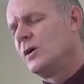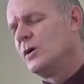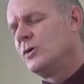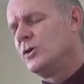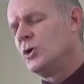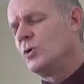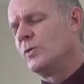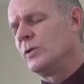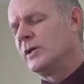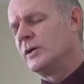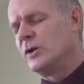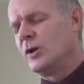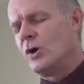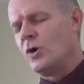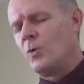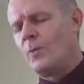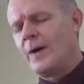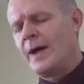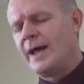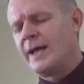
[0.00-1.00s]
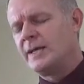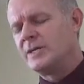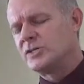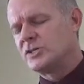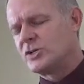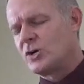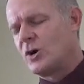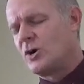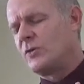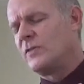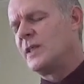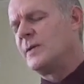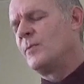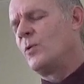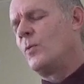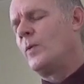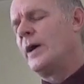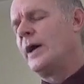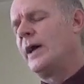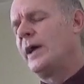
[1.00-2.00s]
you will in no ways turn them
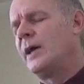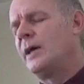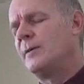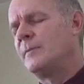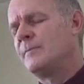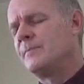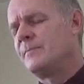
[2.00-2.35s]
away.